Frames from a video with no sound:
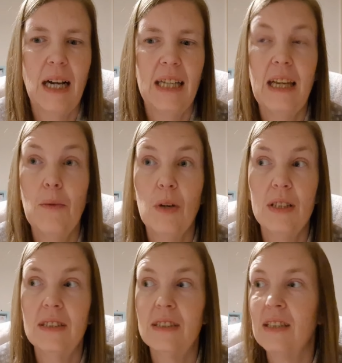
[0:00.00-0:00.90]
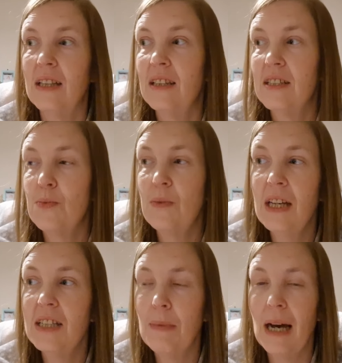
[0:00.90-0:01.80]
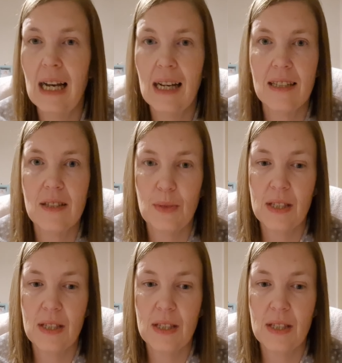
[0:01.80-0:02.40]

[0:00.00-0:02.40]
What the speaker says: And then once this week's passed,